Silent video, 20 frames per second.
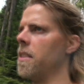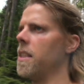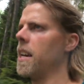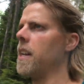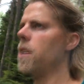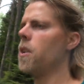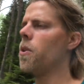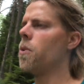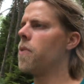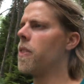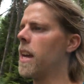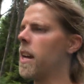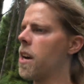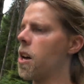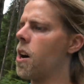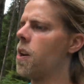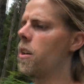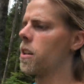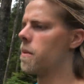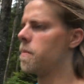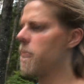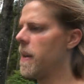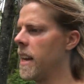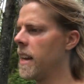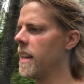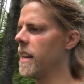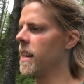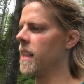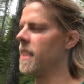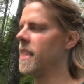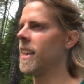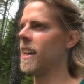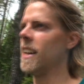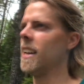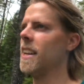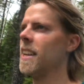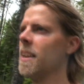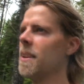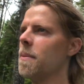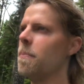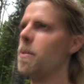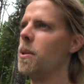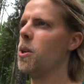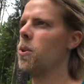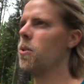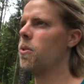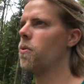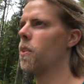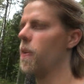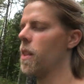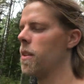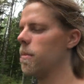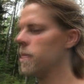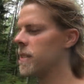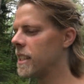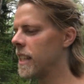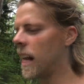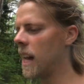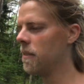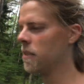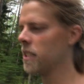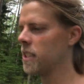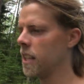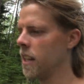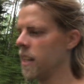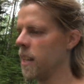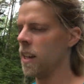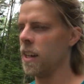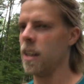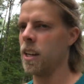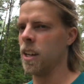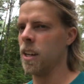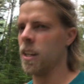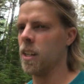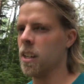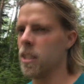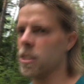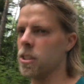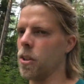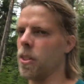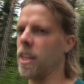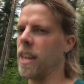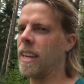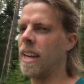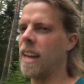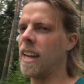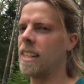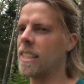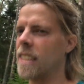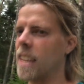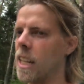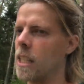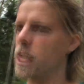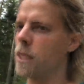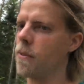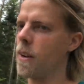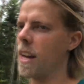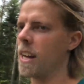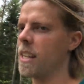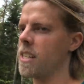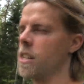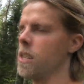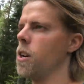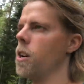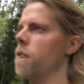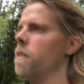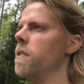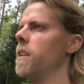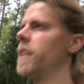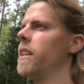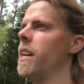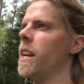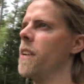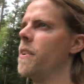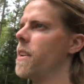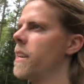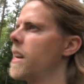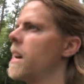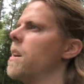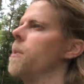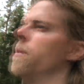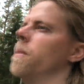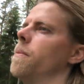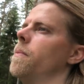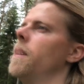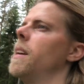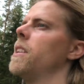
They know they can't make anything beautiful themselves, so they gain satisfaction of tearing down.